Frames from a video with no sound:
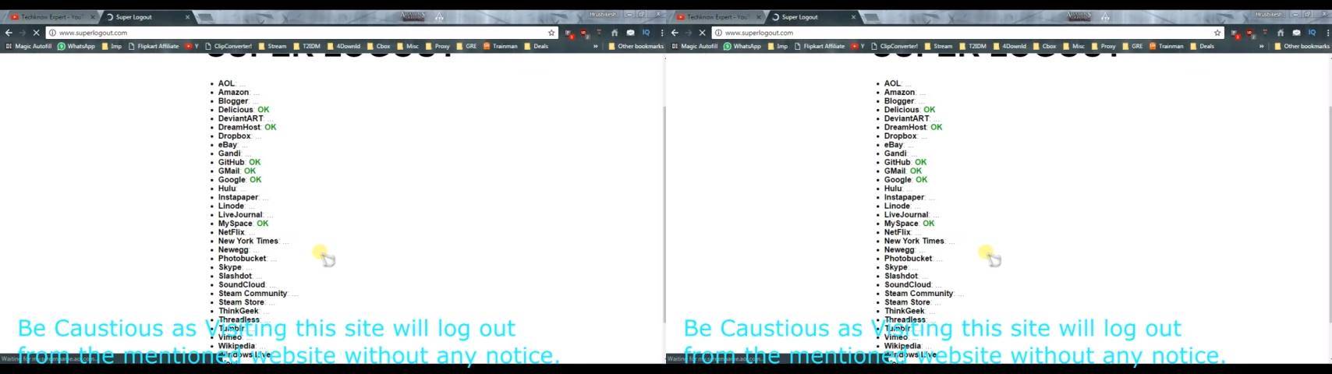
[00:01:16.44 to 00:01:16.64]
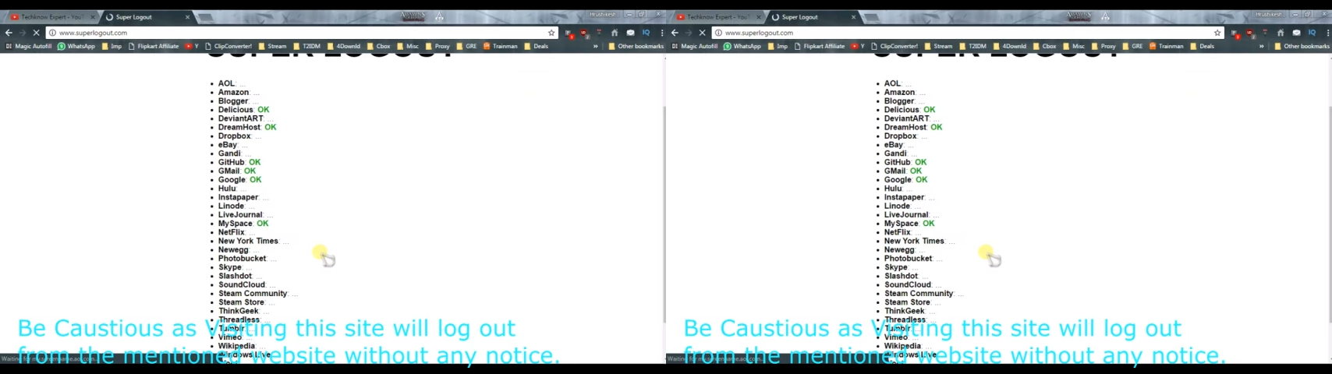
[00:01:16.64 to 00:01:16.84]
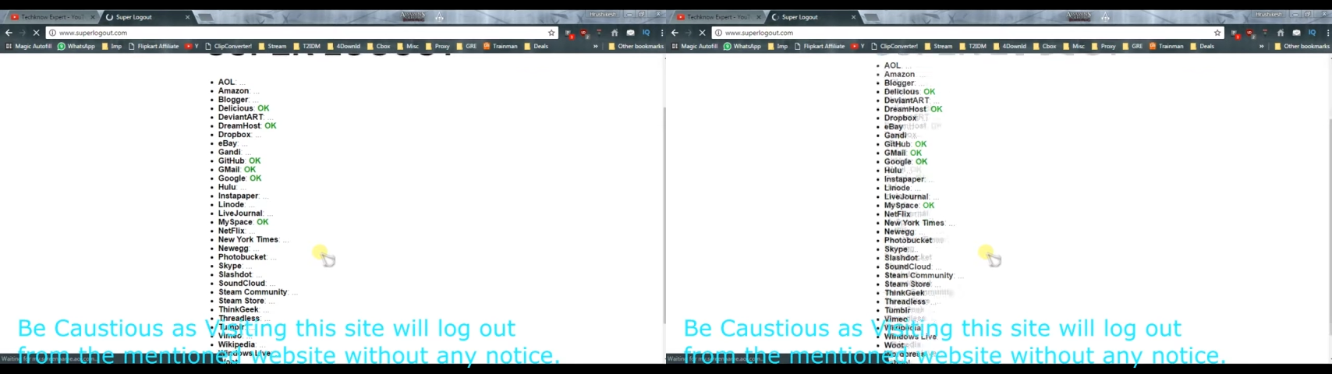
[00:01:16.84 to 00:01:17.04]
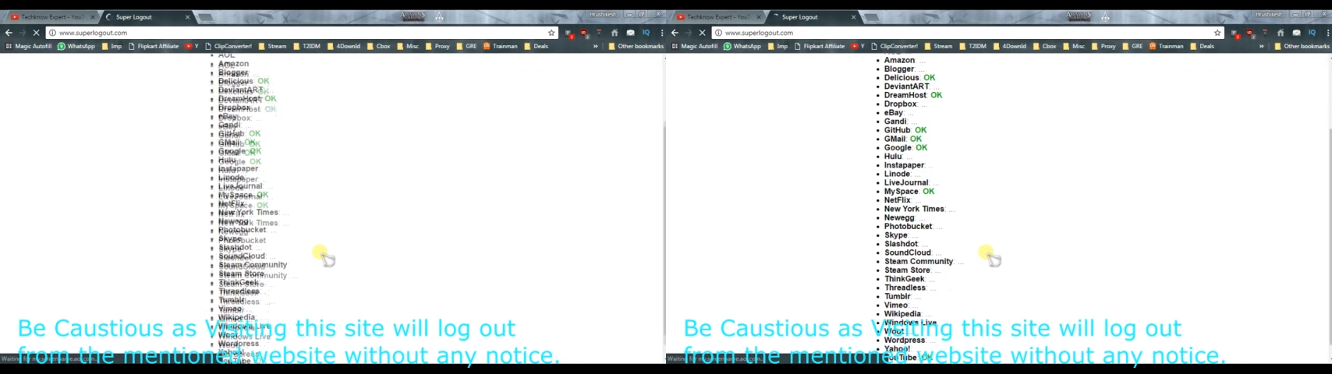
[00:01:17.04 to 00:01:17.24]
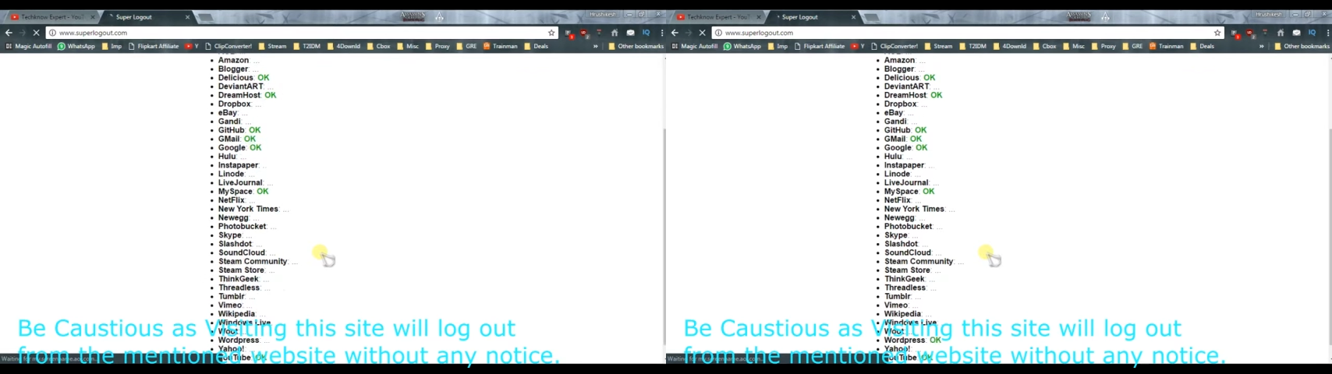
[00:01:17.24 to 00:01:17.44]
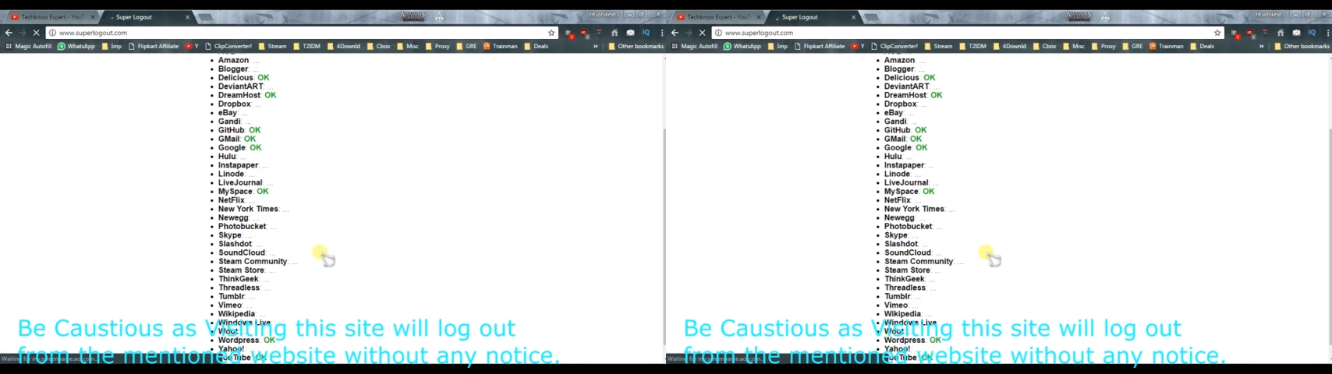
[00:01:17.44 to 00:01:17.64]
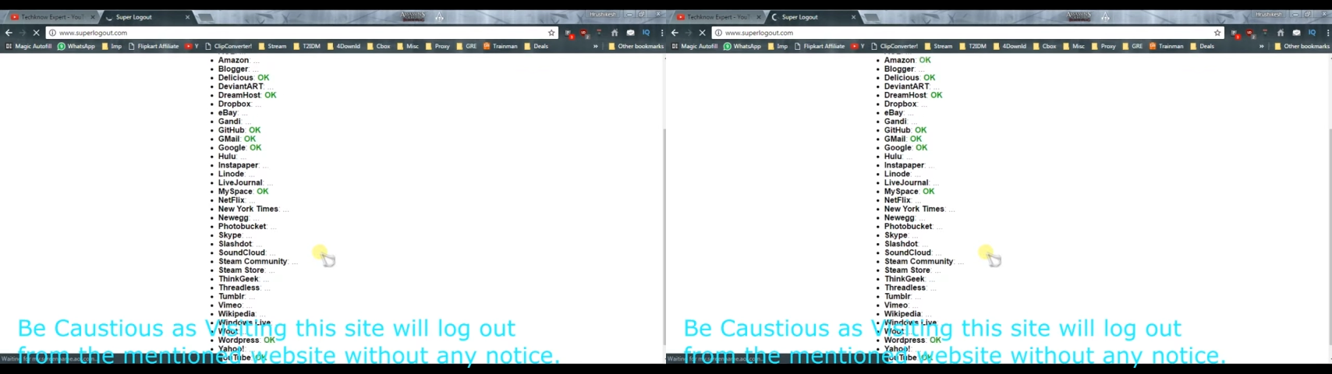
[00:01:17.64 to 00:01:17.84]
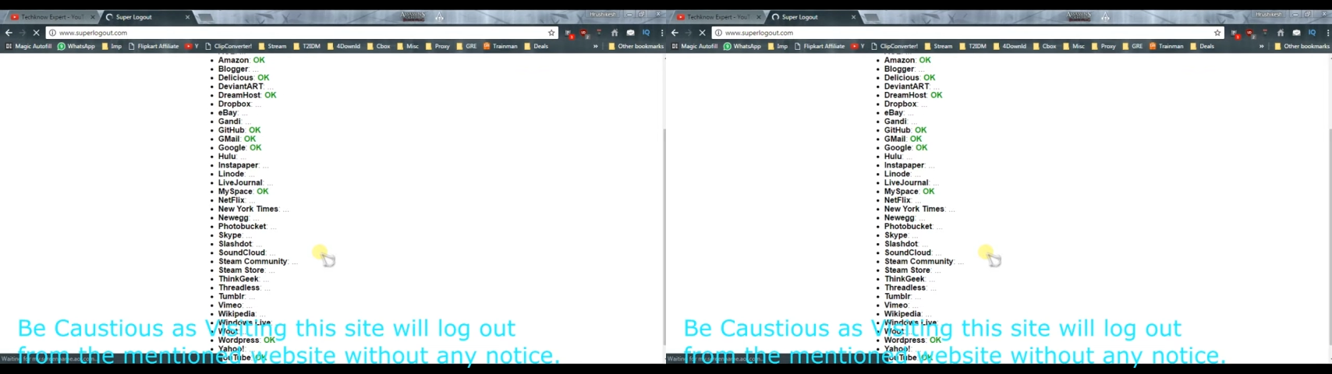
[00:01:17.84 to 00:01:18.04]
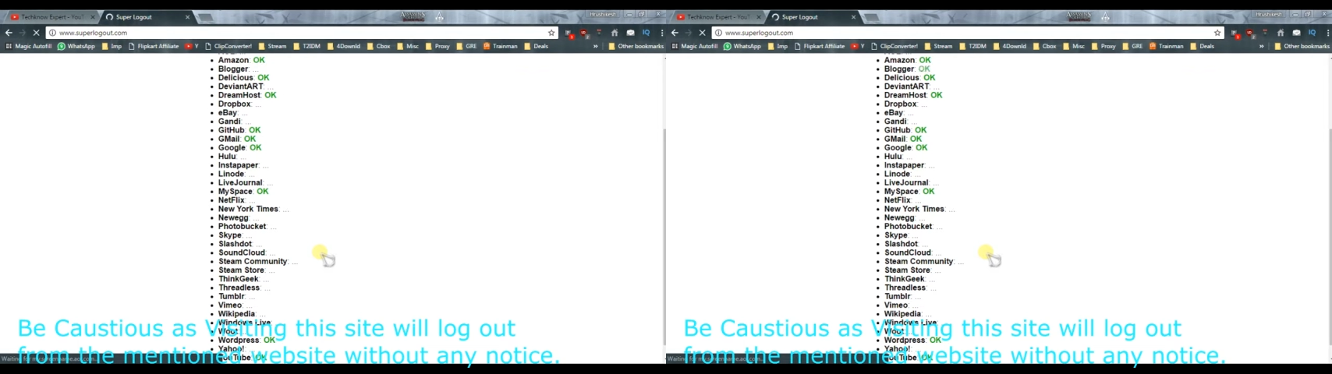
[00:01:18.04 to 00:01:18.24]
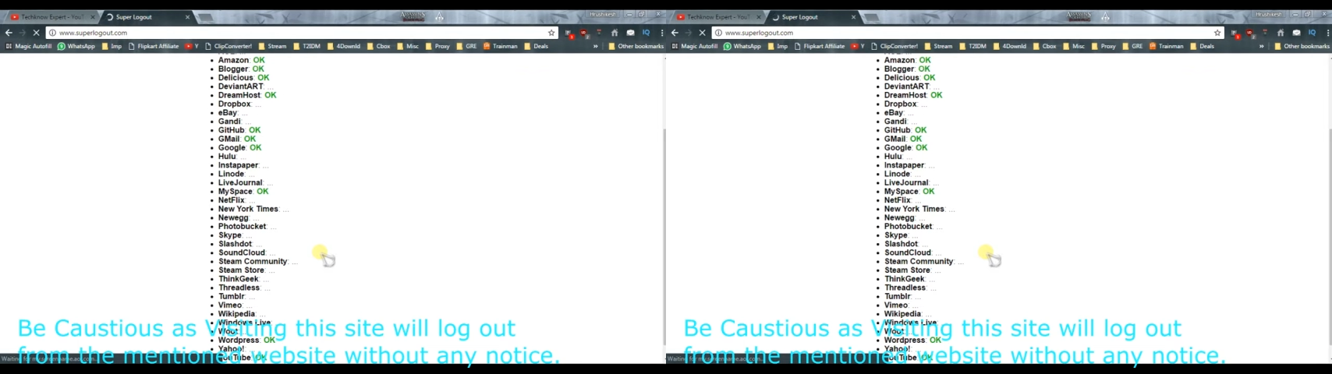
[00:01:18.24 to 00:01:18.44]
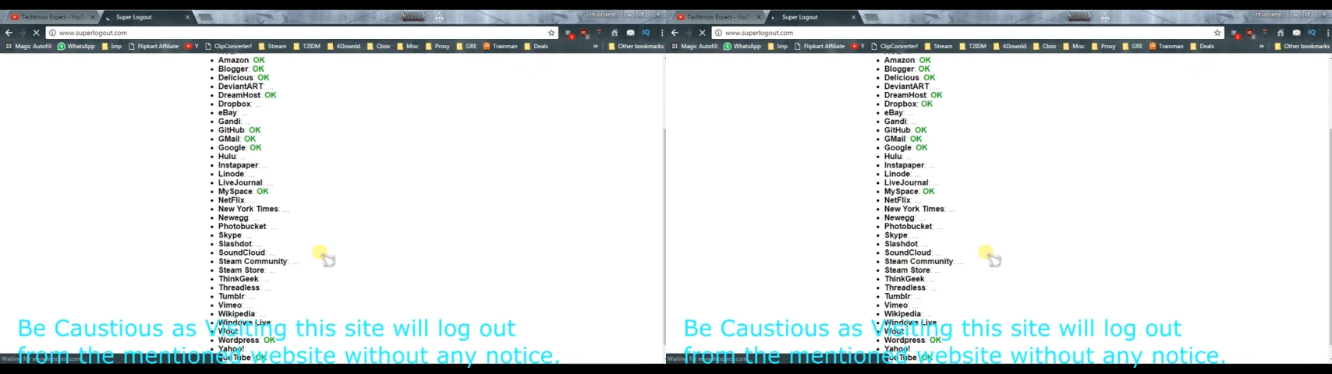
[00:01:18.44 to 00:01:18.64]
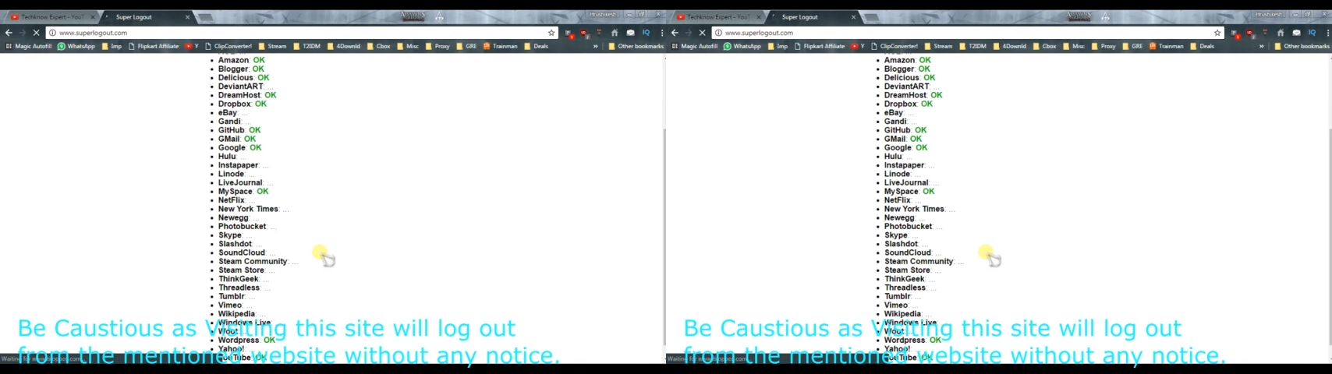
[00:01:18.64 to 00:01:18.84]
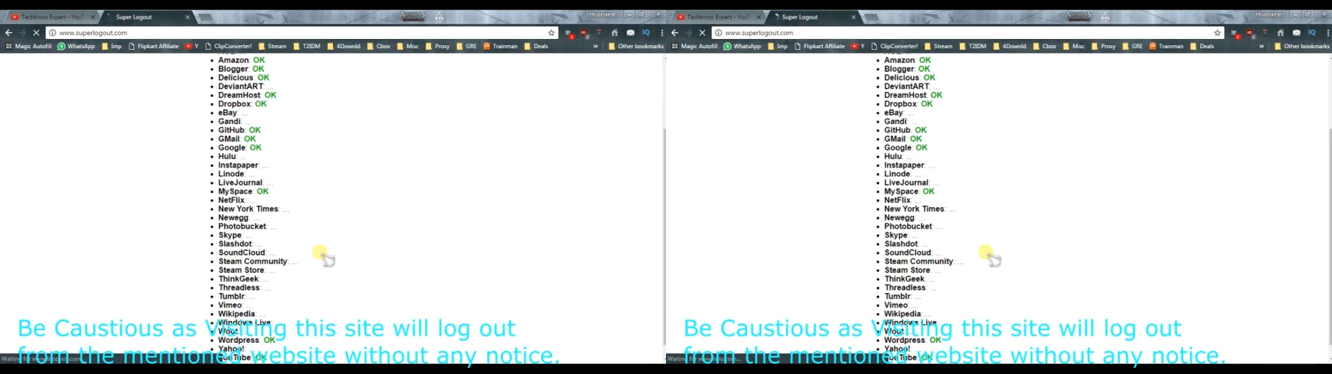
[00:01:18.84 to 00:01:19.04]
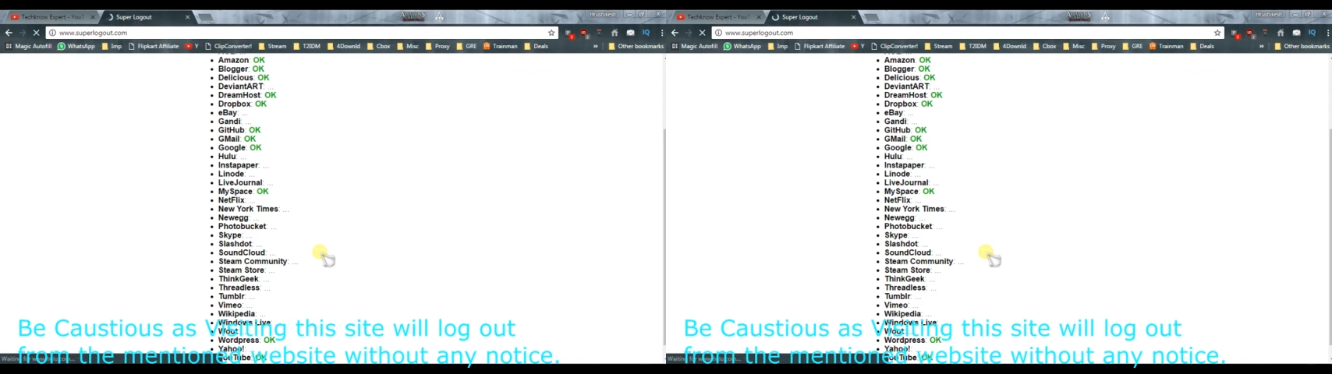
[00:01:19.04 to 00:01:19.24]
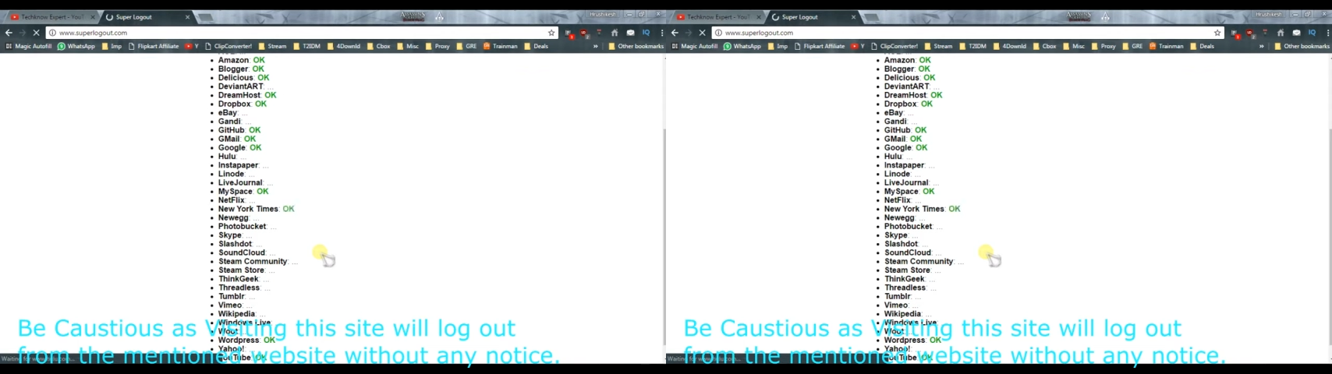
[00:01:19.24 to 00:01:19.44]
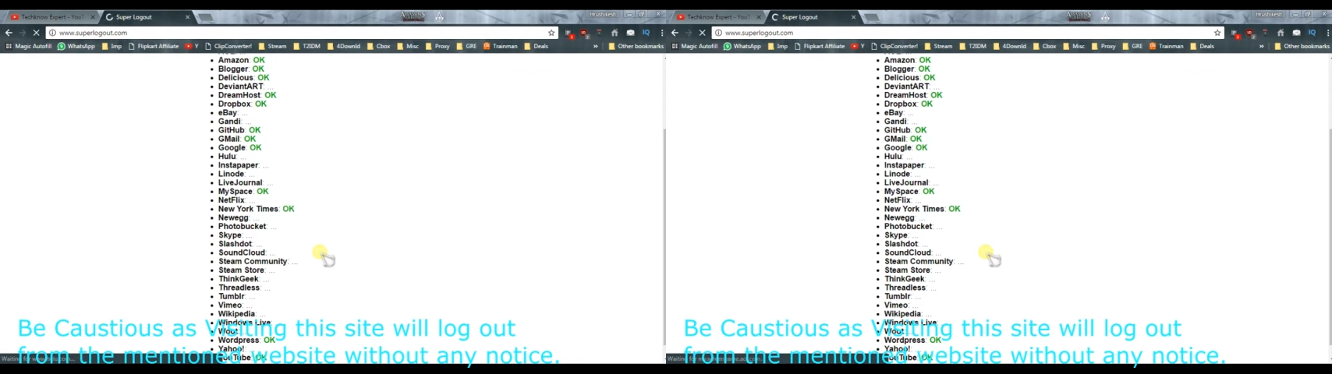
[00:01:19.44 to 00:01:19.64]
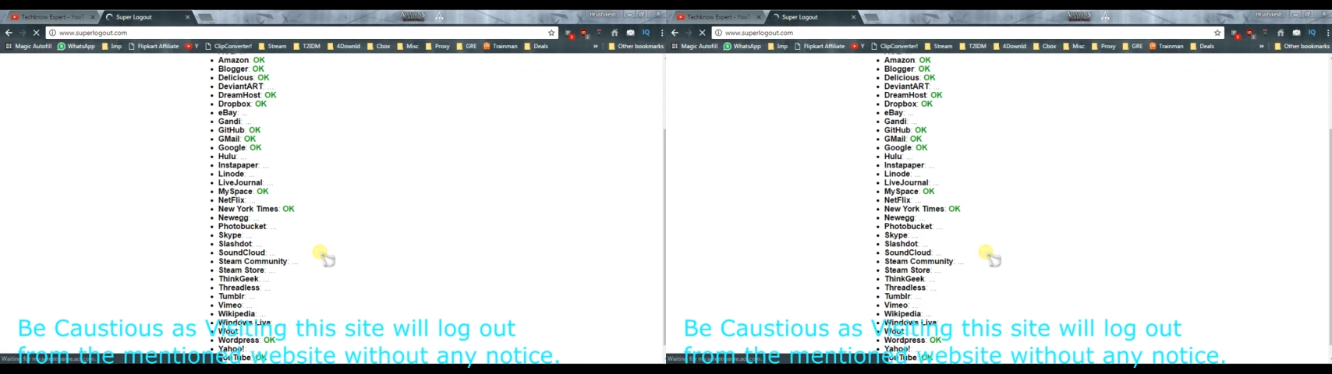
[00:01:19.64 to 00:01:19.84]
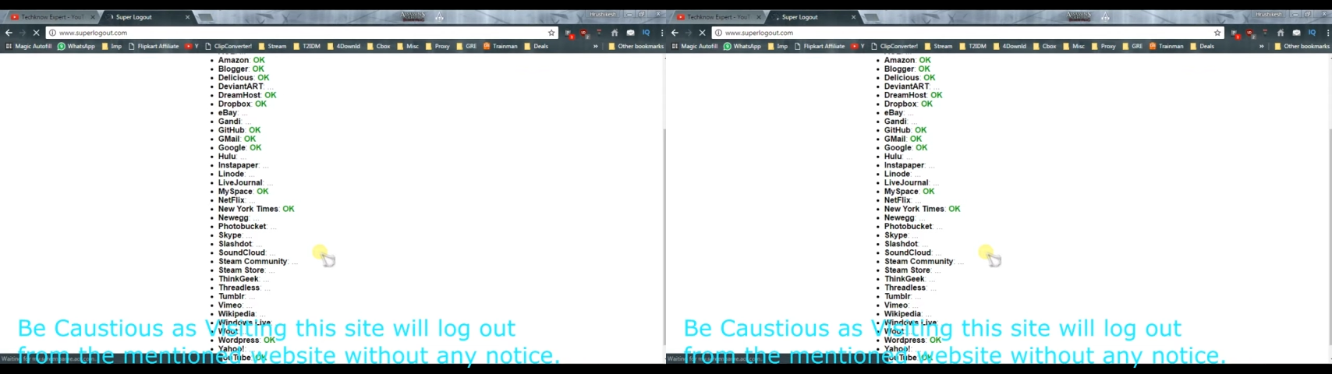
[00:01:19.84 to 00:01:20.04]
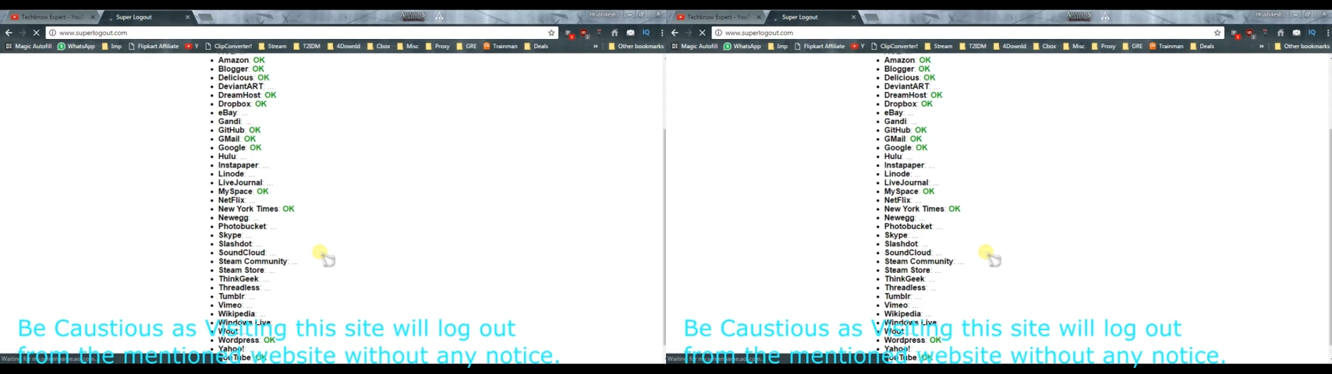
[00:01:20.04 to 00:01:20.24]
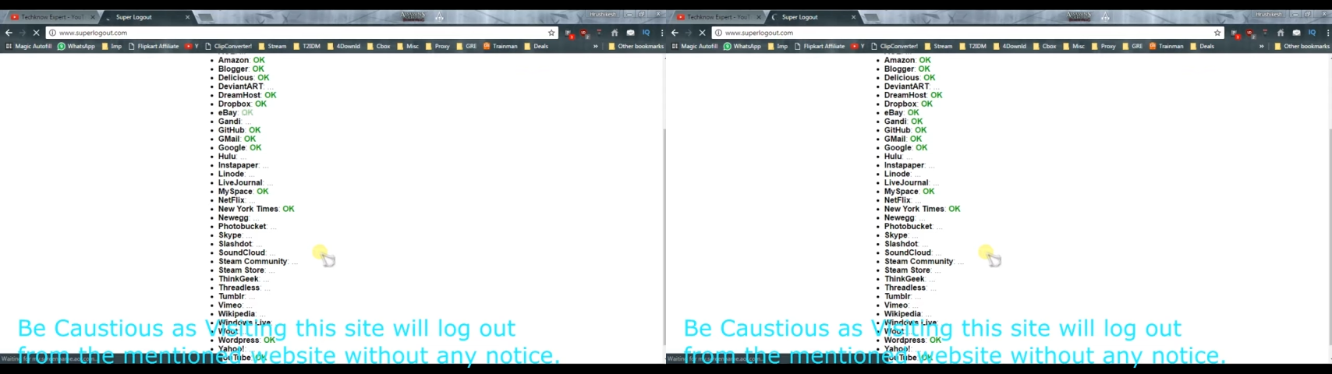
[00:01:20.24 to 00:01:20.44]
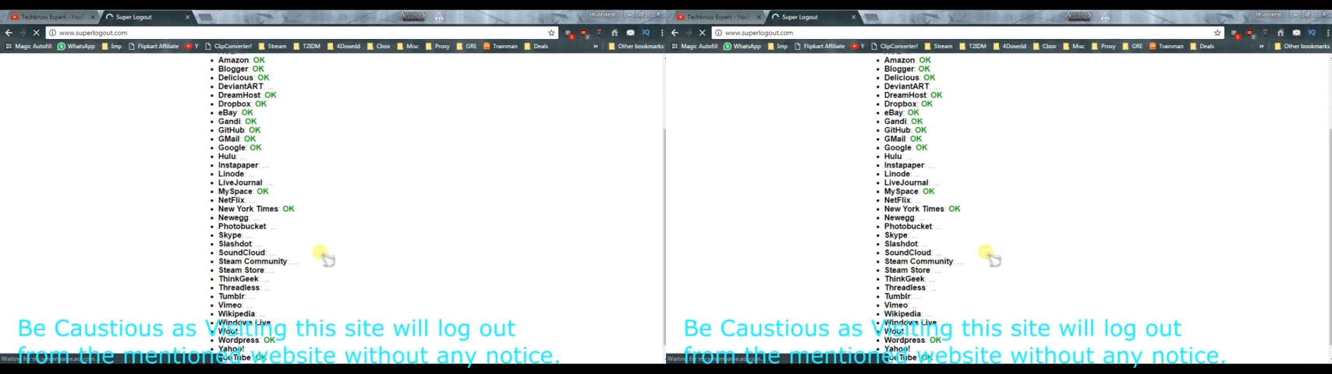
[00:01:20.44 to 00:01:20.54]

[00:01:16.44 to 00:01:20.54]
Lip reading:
Nobody's mouth can be seen.